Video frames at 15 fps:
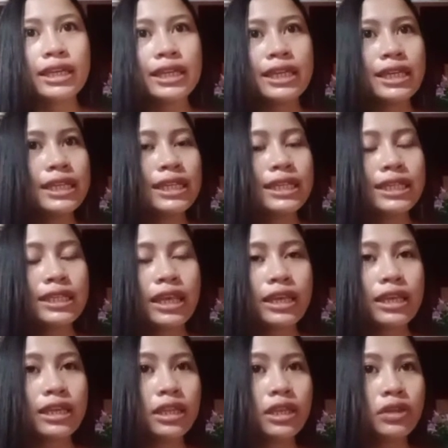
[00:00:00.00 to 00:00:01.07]
Kids
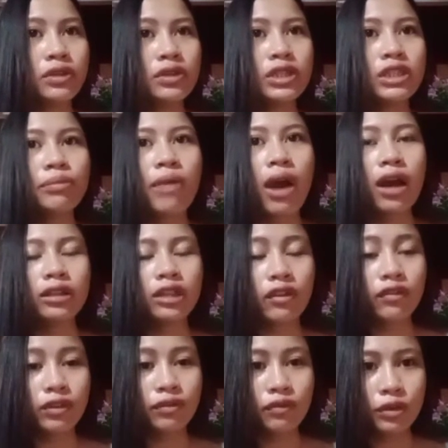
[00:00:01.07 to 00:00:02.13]
take in a huge amount
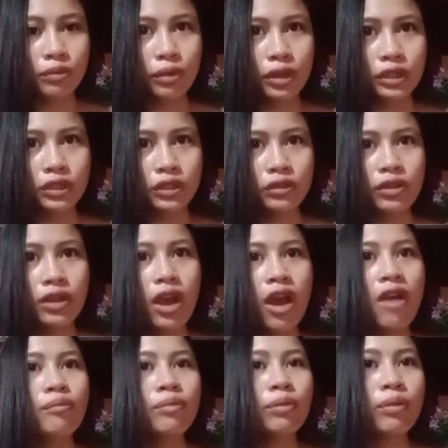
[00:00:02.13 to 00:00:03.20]
of information
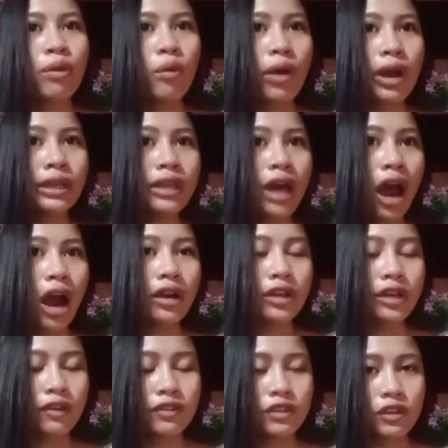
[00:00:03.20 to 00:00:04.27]
from a wide
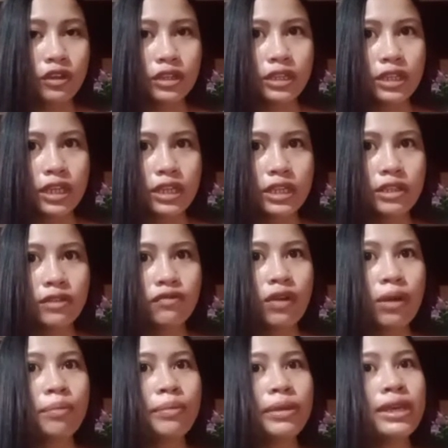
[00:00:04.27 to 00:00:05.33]
array of sources,
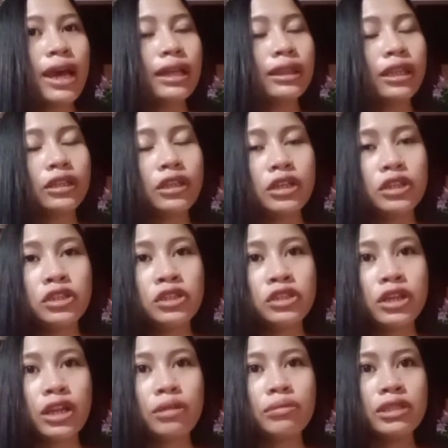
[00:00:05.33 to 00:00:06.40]
from beyond the
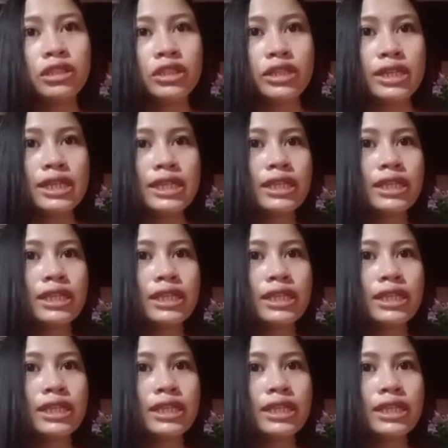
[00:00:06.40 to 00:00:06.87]
traditional media,